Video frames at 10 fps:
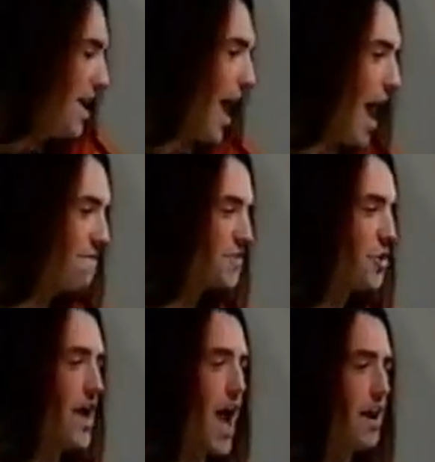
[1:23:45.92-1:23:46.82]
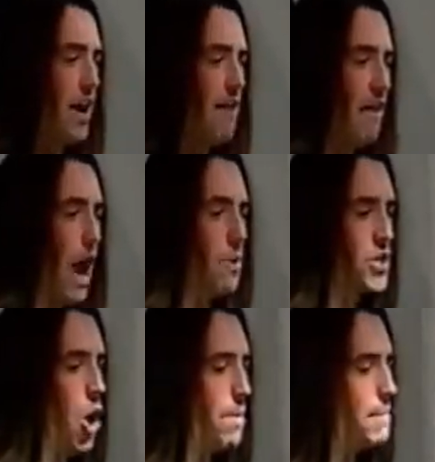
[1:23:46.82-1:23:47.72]
After 9 11, I was
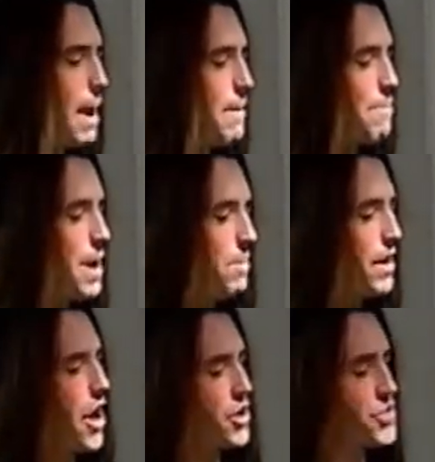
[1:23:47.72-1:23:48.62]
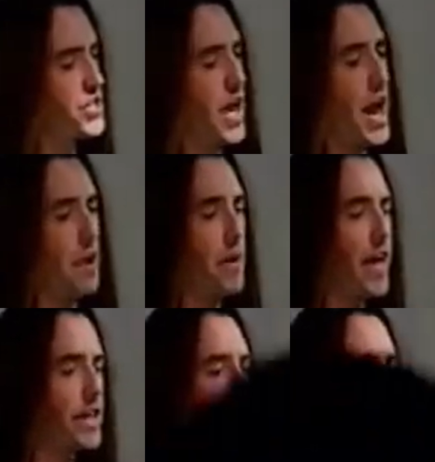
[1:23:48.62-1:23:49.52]
hoping maybe people in our society would
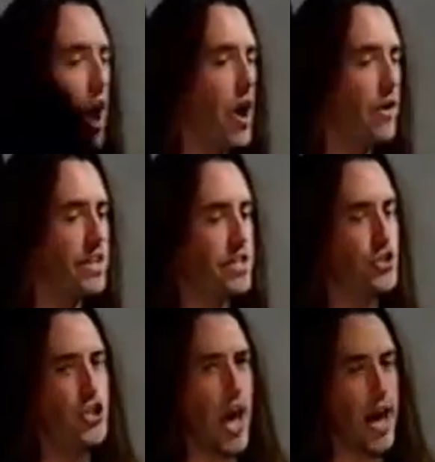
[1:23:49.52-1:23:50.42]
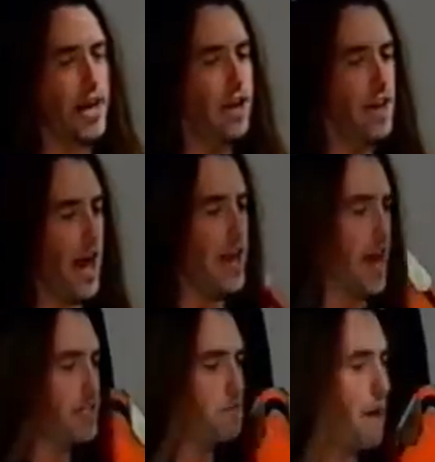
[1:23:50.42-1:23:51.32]
get their priorities in check and
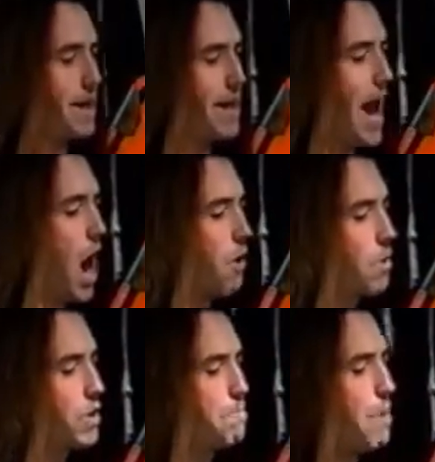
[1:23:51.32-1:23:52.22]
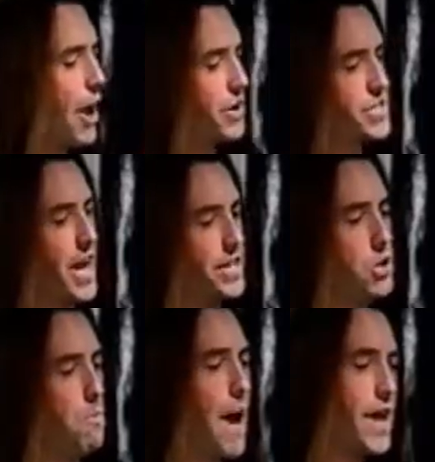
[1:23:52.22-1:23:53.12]
not spend an hour with parasites
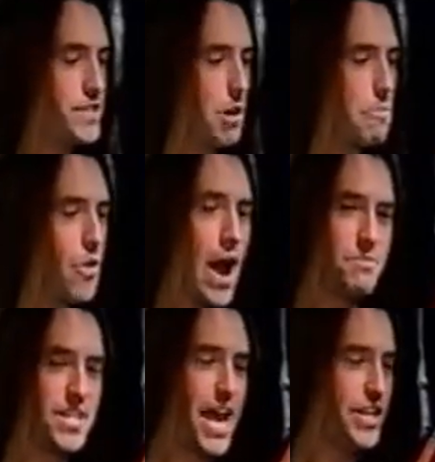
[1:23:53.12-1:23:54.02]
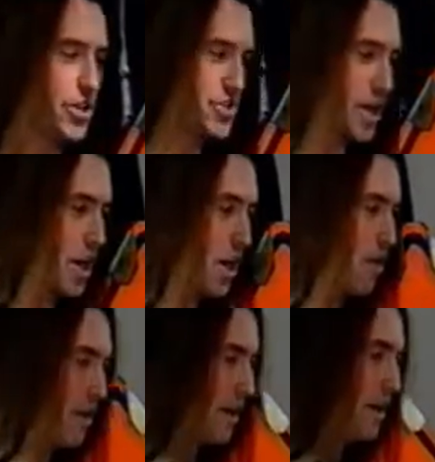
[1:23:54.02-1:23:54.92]
who passed their prime 10 years ago.
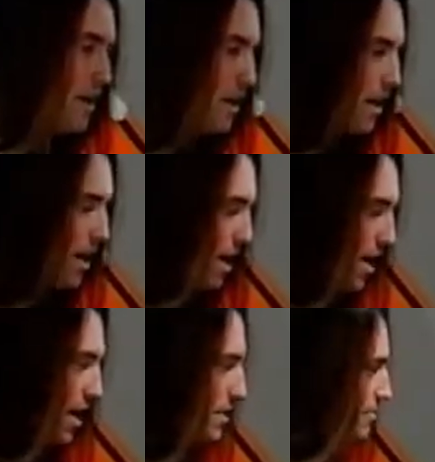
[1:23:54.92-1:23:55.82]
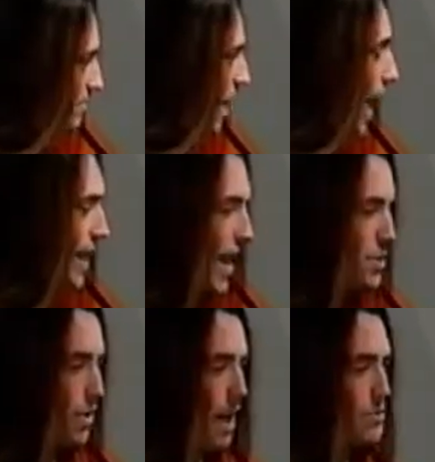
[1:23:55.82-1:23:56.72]
I guess
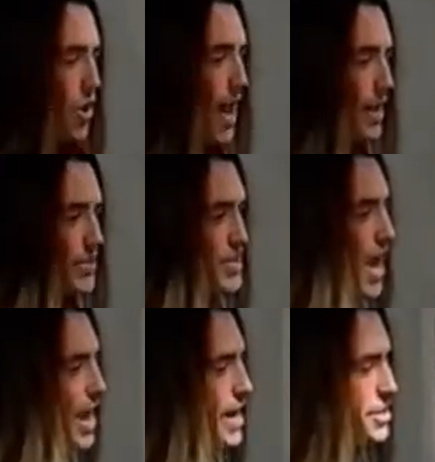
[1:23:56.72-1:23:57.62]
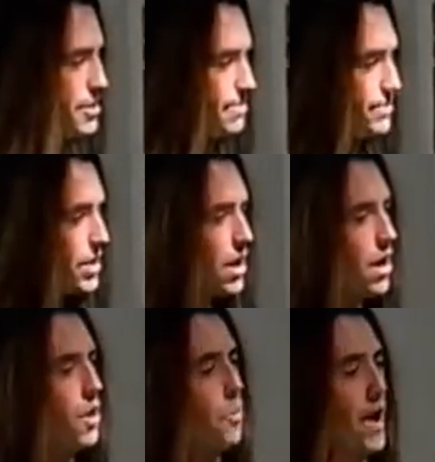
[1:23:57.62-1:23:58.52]
what I'm trying to say is
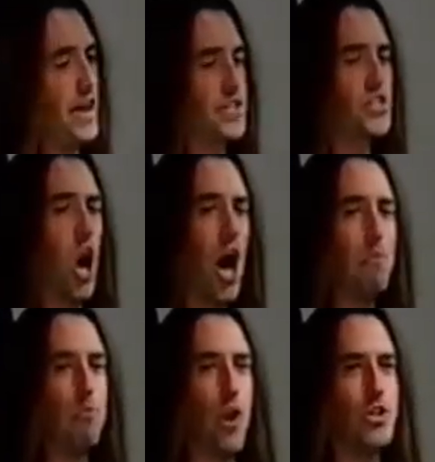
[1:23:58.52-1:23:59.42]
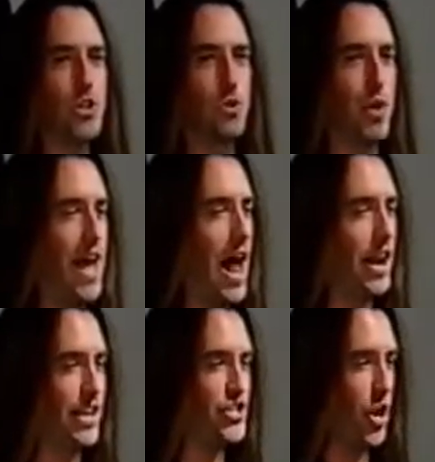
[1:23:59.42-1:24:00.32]
when does Todd Bridges'
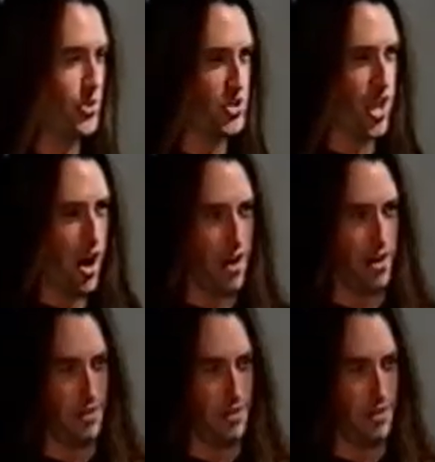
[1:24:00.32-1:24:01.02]
reality show start?